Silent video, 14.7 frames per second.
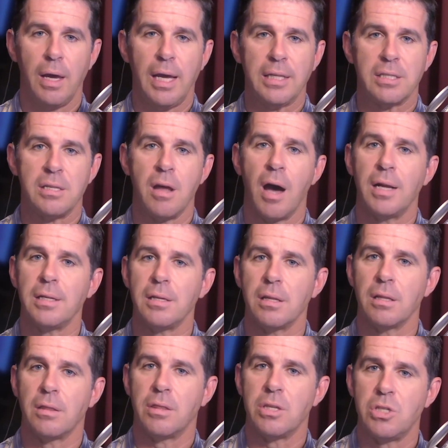It's not
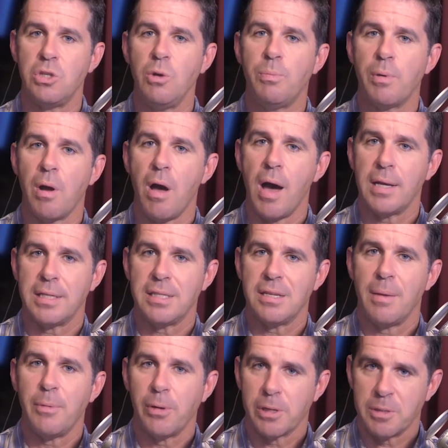the super hot
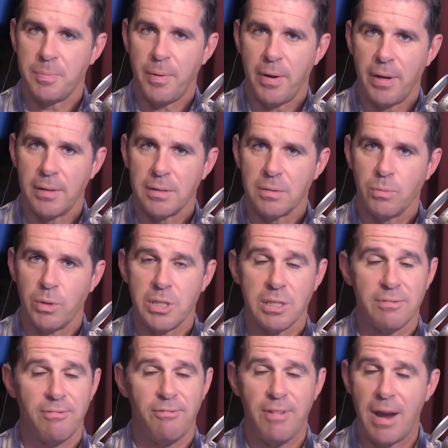summer experience, which
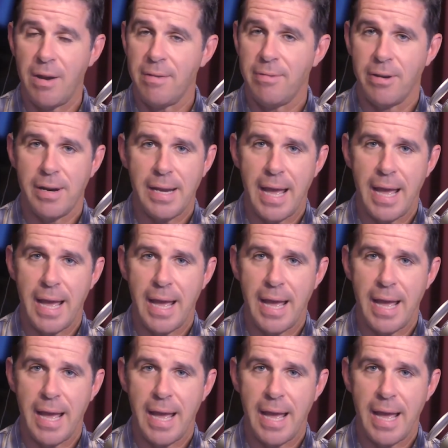is very, very